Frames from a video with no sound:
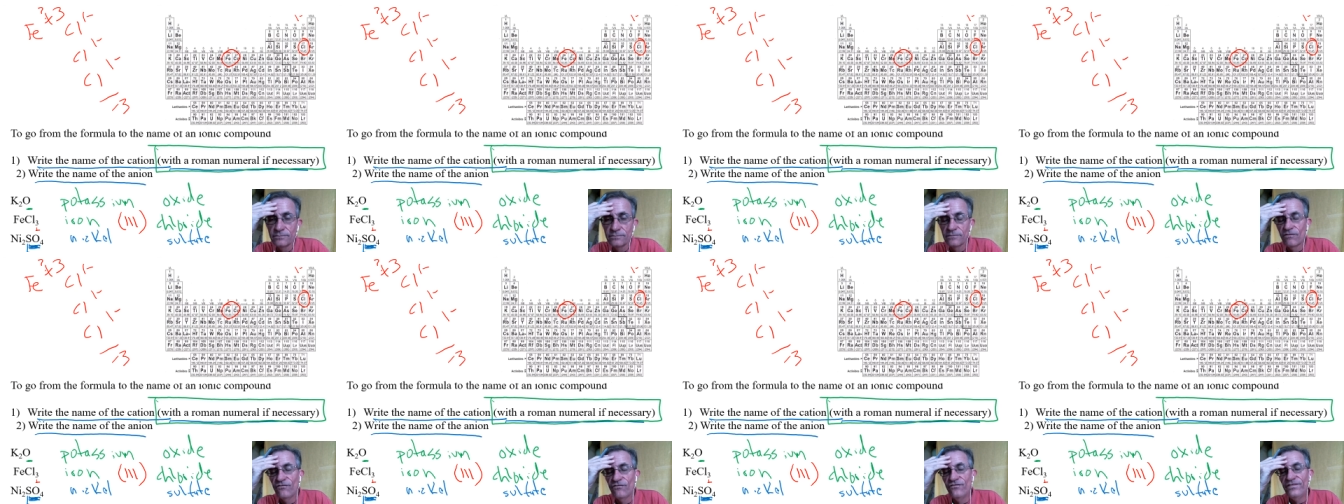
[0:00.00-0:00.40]

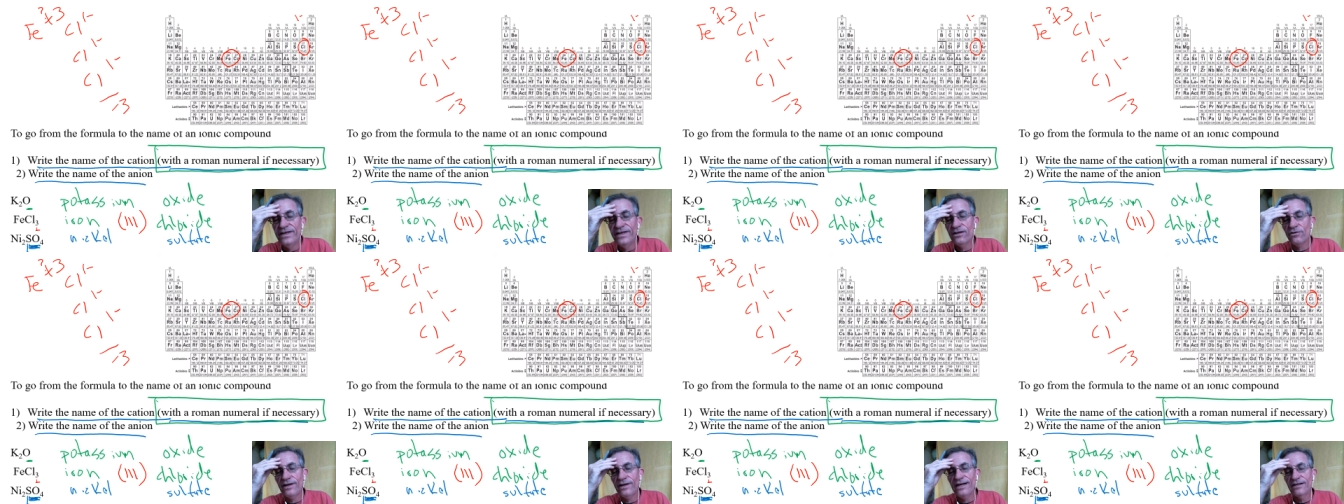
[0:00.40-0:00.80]

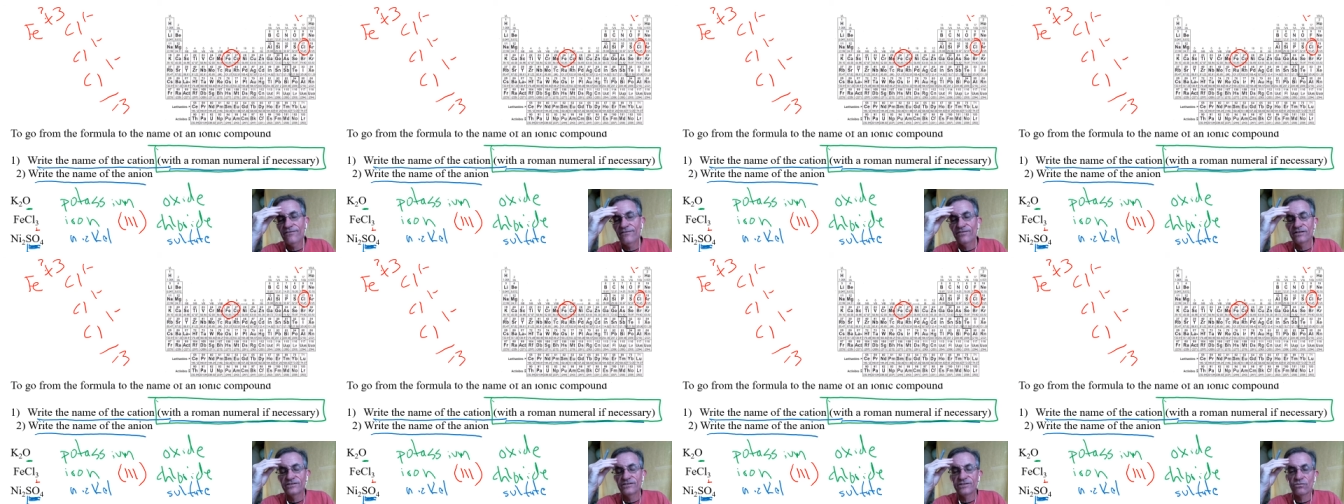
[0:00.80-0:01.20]
Figure out if
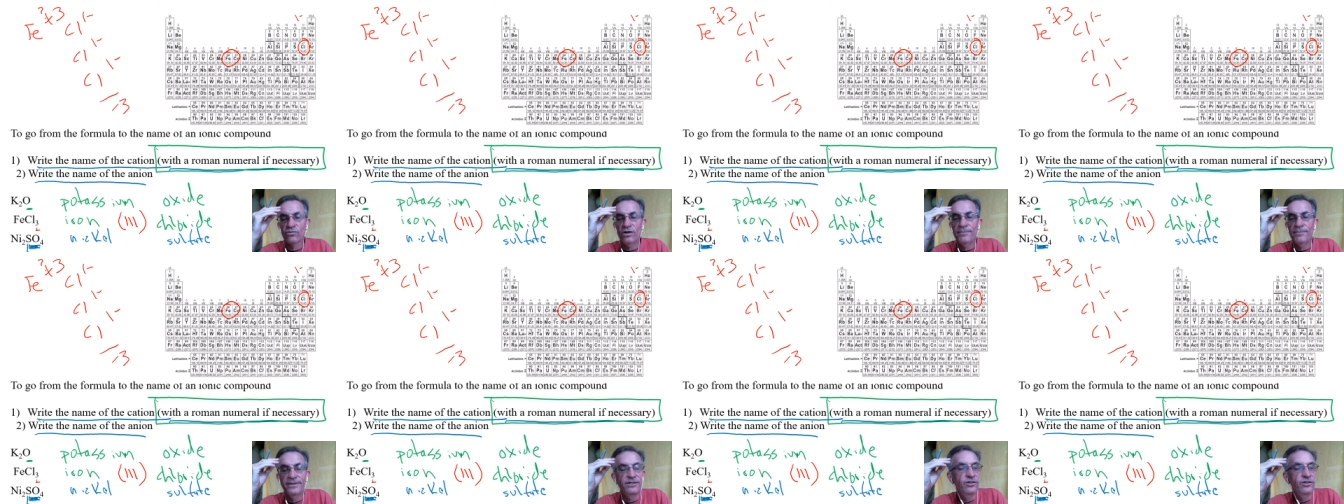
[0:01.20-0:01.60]
there's a
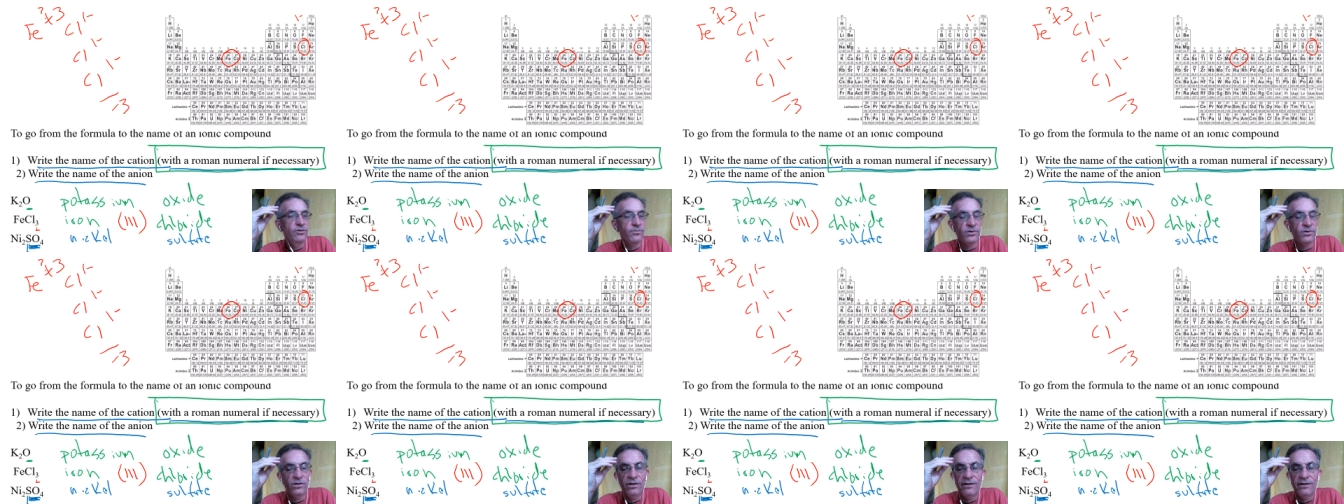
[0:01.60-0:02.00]
Roman
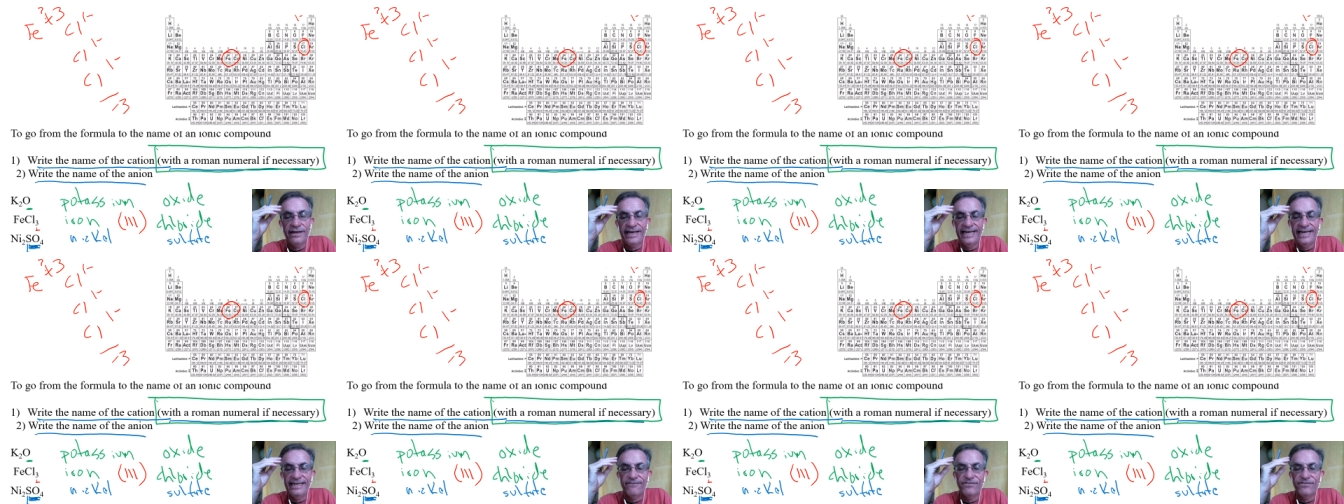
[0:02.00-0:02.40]
numeral,
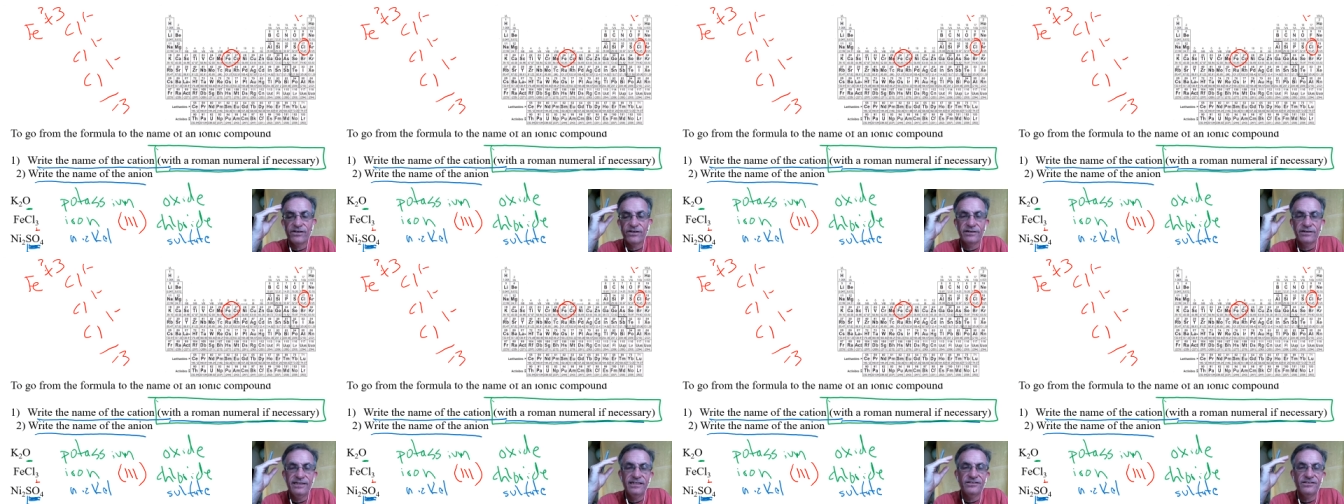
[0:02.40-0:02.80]
and if
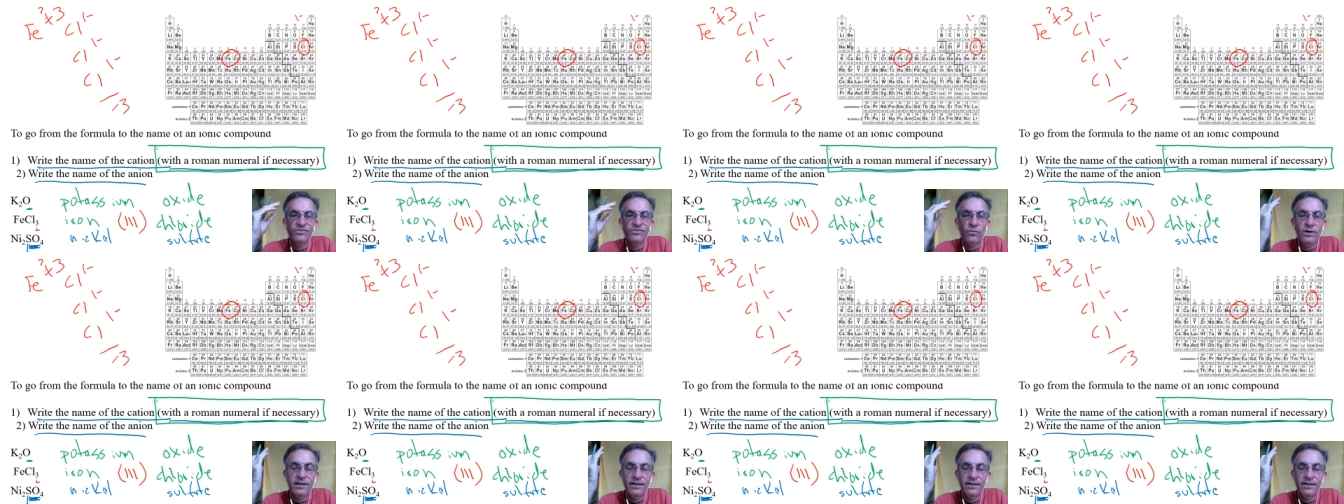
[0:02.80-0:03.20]
there is,
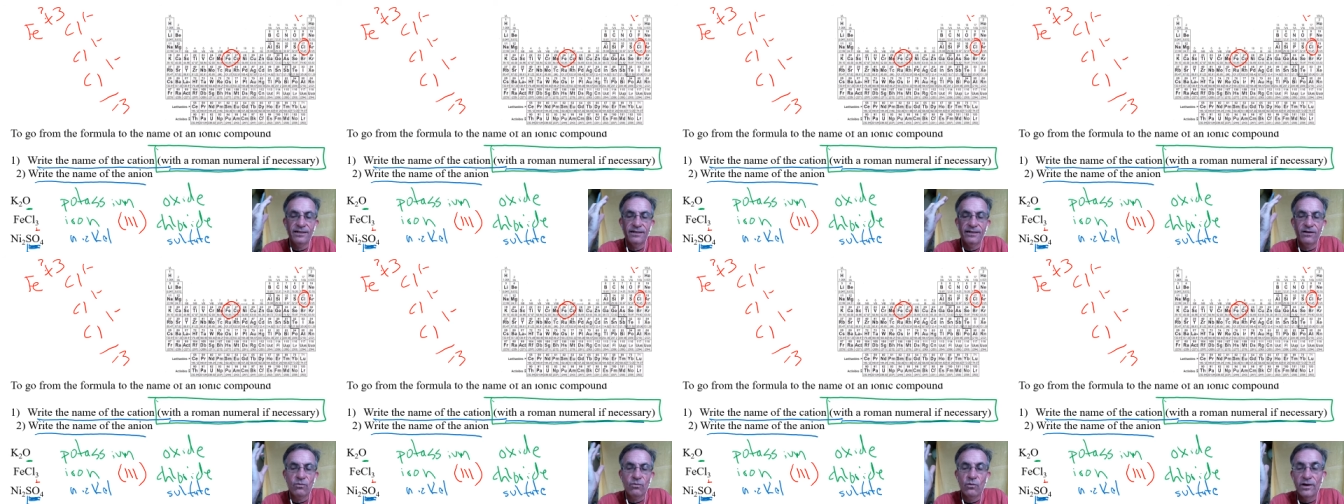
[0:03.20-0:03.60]
what
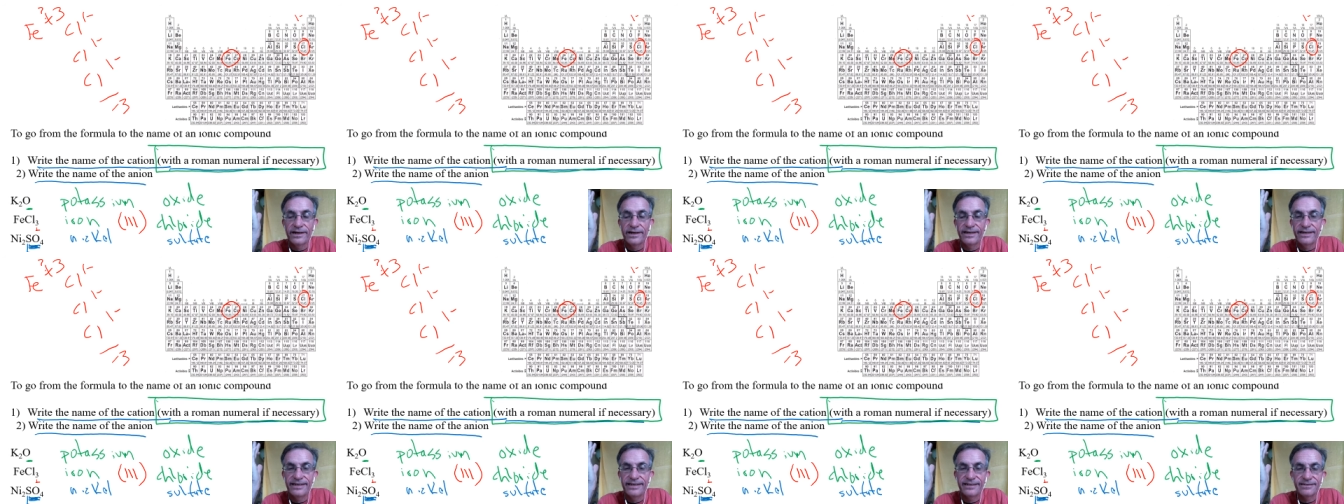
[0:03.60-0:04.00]

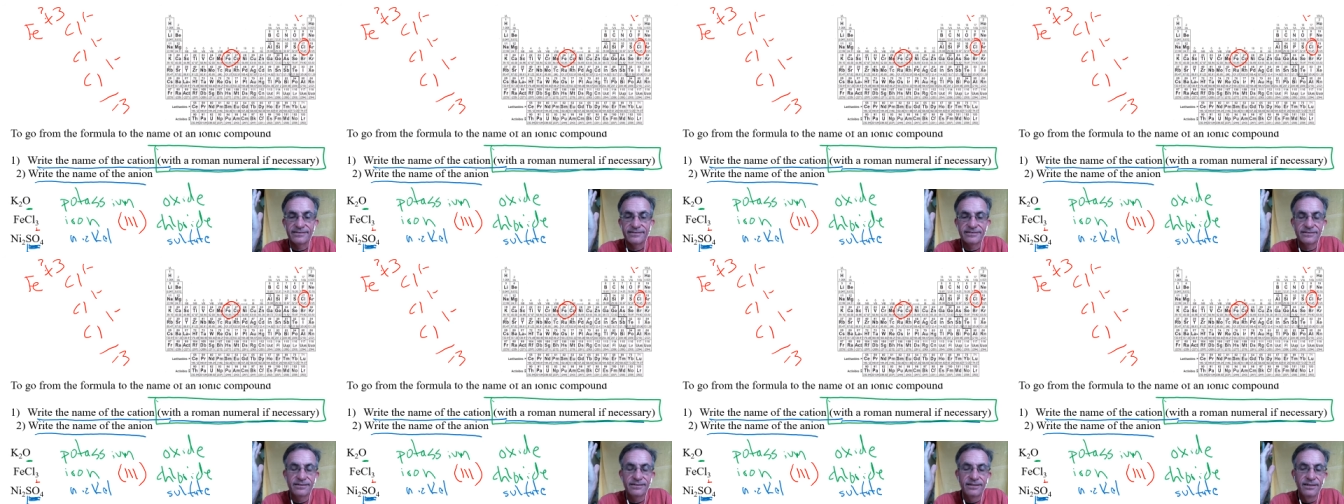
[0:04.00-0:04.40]
it
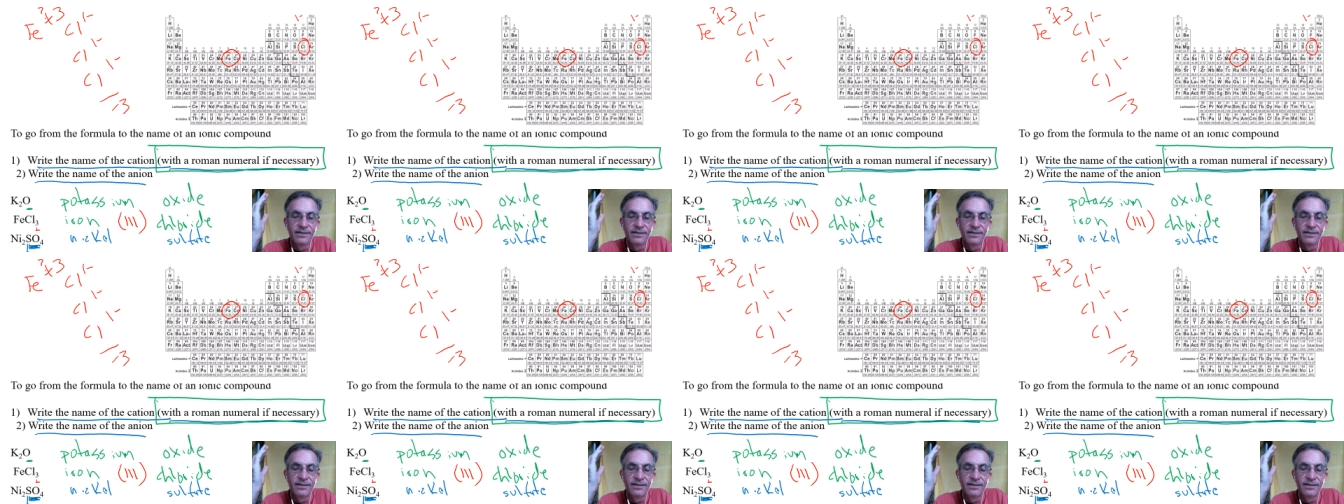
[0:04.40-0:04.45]
is.